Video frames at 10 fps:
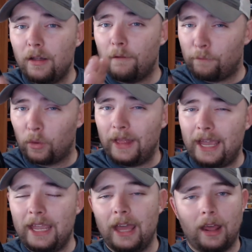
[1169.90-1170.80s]
for
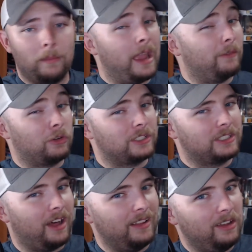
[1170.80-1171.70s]
that yet. I may have Chris
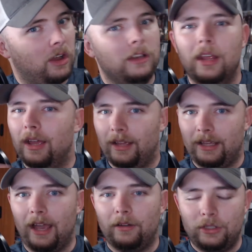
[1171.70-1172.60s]
Stolle on.
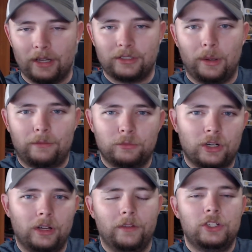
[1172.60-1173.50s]
Yeah, you guys know him from
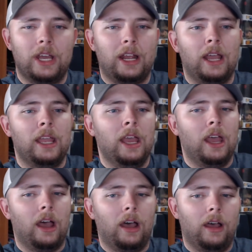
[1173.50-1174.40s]
Journal of the Jedi.
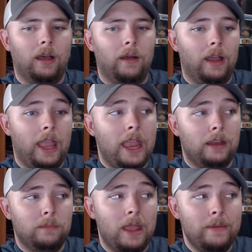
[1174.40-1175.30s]

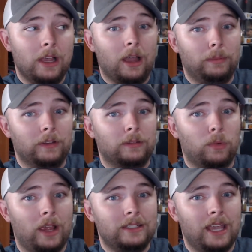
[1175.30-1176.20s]
And maybe a couple of
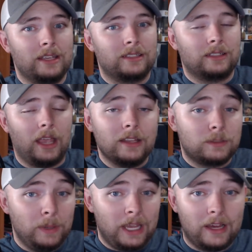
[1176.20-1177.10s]
surprise guests. And
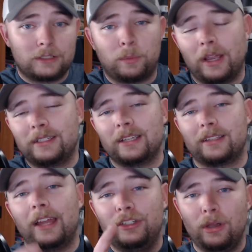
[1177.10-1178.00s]
speaking of surprise guests,
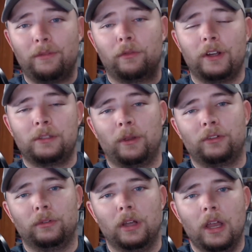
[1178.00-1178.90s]
I do have a very
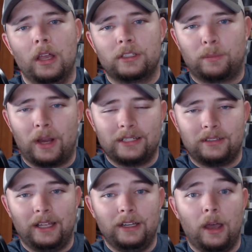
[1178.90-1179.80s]
special surprise
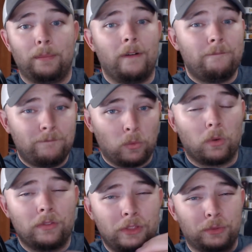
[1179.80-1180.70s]
lined up
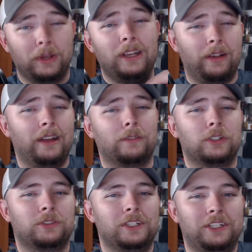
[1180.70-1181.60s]
for the 3-year
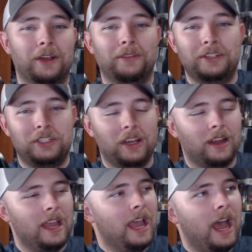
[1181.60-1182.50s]
anniversary show this
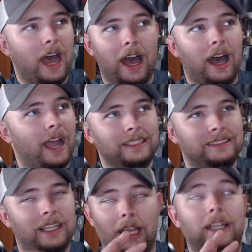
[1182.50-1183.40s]
year.
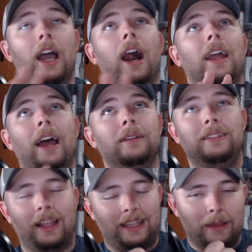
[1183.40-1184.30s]

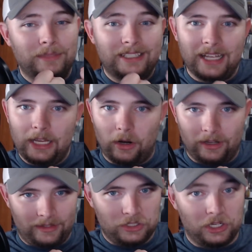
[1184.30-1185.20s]
I'm sitting on
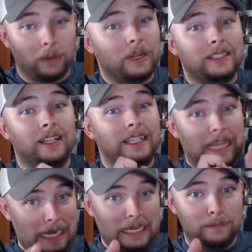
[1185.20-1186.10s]
it this year. I'm not
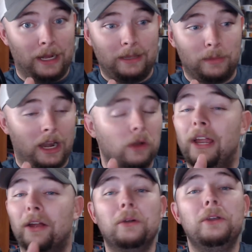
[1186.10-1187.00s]
telling anybody about it. I don't
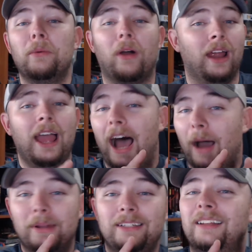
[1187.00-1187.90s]
care who you are.
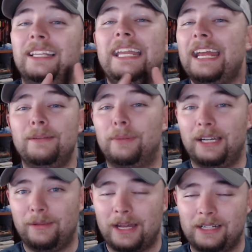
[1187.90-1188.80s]
I'm not telling
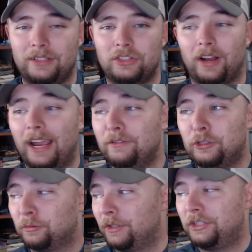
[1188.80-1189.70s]
anybody about it this year. I even
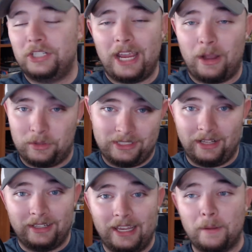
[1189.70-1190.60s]
told Richard J. I wasn't
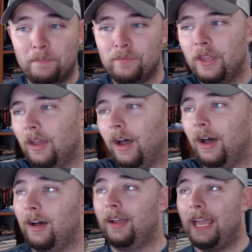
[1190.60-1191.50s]
telling him.
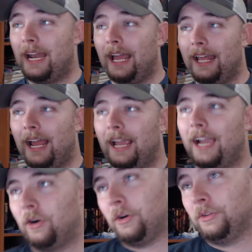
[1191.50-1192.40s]
And I
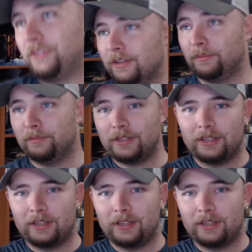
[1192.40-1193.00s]
got called some